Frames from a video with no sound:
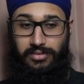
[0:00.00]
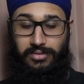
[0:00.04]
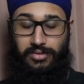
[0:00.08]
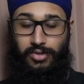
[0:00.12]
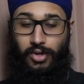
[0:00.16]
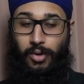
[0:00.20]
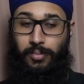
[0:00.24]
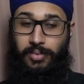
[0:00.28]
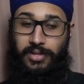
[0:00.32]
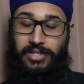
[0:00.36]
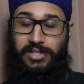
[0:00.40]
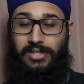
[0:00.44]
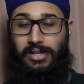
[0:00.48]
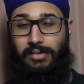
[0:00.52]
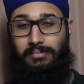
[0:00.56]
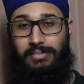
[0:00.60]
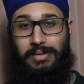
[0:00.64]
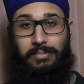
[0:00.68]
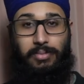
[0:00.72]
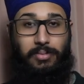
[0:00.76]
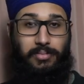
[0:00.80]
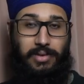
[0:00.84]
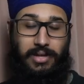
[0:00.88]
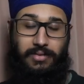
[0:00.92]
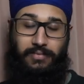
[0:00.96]
topics some
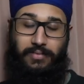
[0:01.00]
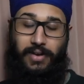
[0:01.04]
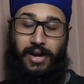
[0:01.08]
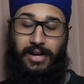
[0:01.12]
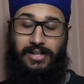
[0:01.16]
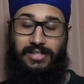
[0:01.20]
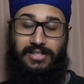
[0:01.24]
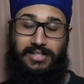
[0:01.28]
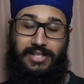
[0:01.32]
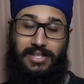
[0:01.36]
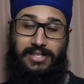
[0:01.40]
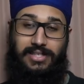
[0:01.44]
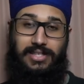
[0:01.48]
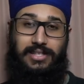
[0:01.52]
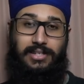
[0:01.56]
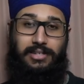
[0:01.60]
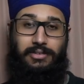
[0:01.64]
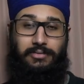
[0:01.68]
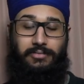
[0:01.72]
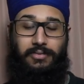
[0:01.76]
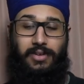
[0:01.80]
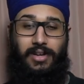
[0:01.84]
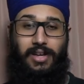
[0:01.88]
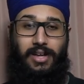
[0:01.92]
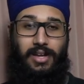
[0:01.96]
people may find
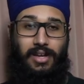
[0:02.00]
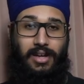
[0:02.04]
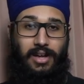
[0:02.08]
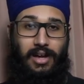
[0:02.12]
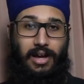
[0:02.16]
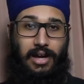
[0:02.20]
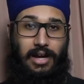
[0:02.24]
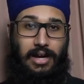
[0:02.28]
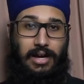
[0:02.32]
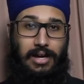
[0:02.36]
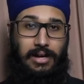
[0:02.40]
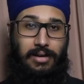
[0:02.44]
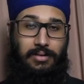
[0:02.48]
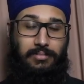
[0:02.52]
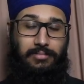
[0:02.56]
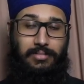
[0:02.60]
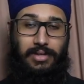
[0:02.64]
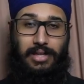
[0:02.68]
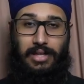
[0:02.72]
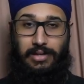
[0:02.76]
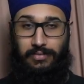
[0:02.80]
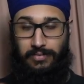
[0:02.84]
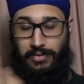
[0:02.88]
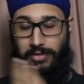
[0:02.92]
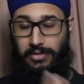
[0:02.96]
sensitive.
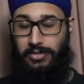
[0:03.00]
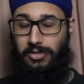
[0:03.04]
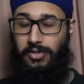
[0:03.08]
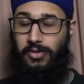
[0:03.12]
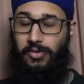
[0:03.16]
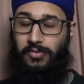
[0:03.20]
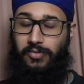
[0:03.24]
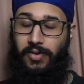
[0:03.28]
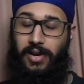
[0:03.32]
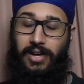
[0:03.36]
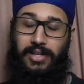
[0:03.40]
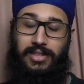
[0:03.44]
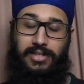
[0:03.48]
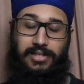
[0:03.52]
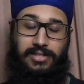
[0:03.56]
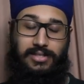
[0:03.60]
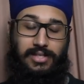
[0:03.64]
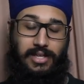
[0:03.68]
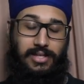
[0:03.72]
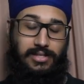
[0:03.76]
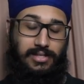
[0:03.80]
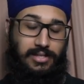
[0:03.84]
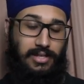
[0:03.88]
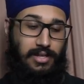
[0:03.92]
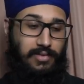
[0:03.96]
If you do find
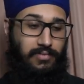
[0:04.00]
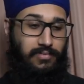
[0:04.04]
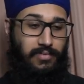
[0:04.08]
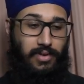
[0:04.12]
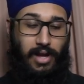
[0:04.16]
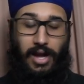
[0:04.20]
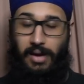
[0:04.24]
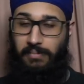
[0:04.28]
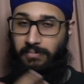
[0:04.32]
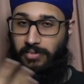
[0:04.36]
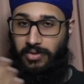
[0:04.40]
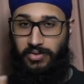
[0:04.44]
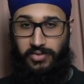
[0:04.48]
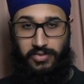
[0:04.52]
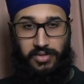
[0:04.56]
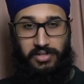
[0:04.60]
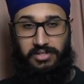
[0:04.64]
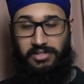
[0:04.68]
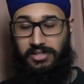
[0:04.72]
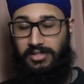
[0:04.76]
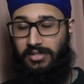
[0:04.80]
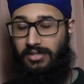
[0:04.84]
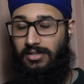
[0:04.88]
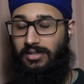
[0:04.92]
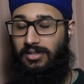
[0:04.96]
sensitive, I'm not
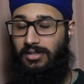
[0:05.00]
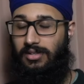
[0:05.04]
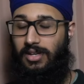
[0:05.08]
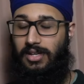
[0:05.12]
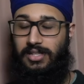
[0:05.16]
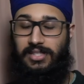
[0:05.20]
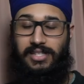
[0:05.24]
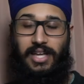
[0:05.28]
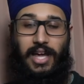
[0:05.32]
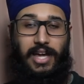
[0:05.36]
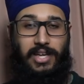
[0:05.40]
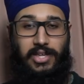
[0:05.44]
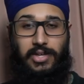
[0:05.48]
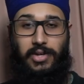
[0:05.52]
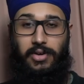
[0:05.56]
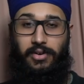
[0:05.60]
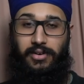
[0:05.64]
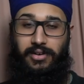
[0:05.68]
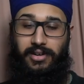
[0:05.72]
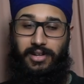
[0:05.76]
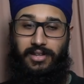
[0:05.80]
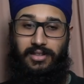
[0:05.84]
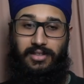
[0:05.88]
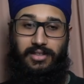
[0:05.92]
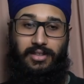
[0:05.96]
trying to attack you
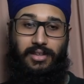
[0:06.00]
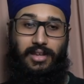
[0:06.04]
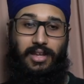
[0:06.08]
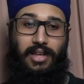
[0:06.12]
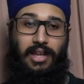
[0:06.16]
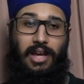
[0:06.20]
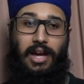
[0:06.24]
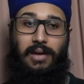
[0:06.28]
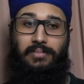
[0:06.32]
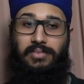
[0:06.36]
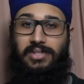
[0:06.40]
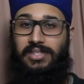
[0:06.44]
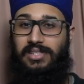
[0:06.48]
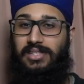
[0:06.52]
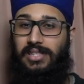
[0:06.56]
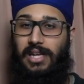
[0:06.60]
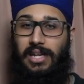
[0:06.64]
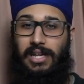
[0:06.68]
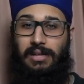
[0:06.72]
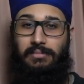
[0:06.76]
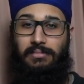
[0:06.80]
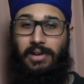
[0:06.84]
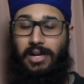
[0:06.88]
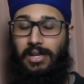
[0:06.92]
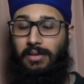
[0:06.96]
or anything. I'm just
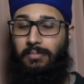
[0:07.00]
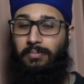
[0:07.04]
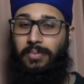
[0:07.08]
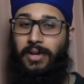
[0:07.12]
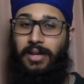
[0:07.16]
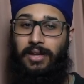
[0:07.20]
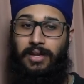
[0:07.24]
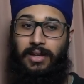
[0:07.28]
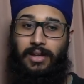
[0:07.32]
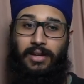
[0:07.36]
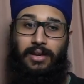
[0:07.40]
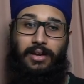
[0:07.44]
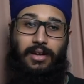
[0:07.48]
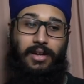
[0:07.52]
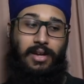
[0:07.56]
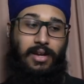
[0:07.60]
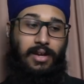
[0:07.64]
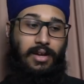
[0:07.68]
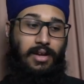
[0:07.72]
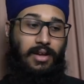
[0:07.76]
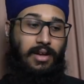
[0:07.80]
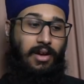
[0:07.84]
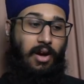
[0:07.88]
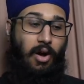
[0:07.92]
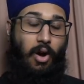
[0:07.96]
stating my opinion
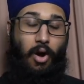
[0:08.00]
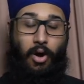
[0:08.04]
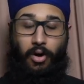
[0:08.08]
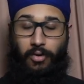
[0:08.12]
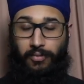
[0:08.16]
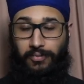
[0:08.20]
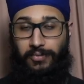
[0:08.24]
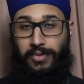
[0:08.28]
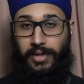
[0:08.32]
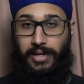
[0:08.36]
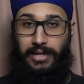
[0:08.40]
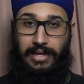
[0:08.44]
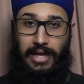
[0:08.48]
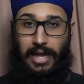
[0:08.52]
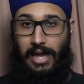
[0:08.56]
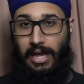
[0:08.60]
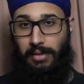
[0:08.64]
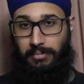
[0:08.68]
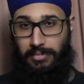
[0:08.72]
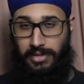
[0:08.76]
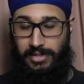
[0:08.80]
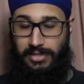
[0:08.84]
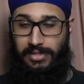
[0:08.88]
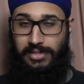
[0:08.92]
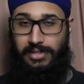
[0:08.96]
of the
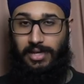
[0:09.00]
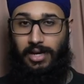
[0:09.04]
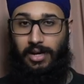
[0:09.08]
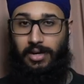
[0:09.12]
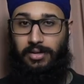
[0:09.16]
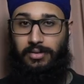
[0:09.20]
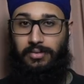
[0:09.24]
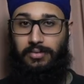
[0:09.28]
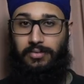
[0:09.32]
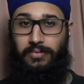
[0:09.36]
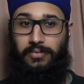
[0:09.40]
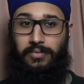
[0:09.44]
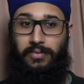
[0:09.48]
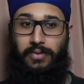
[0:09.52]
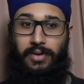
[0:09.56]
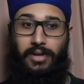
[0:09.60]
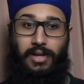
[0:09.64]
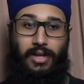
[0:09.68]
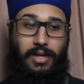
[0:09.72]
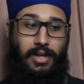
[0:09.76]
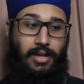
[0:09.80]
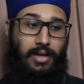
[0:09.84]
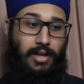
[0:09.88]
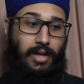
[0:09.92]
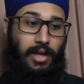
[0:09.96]
game itself,
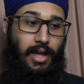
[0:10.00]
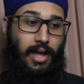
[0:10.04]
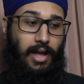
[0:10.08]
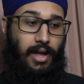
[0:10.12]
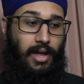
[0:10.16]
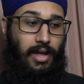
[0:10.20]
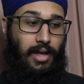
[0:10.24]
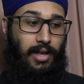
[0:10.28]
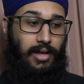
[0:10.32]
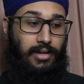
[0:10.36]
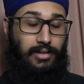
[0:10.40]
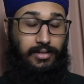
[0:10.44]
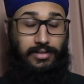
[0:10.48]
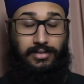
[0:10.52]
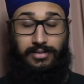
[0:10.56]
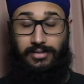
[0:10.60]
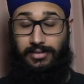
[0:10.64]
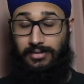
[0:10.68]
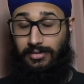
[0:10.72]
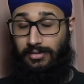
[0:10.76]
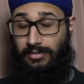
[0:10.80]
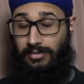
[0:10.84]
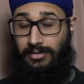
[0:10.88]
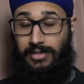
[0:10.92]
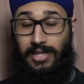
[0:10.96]
and
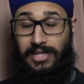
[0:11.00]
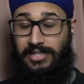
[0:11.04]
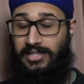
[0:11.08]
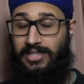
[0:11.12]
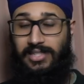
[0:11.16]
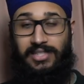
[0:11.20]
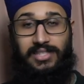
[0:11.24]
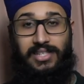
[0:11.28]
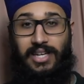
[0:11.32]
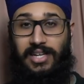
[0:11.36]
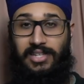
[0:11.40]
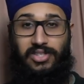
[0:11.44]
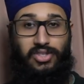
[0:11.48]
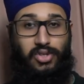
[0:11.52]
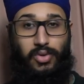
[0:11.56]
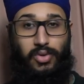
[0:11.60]
let's just get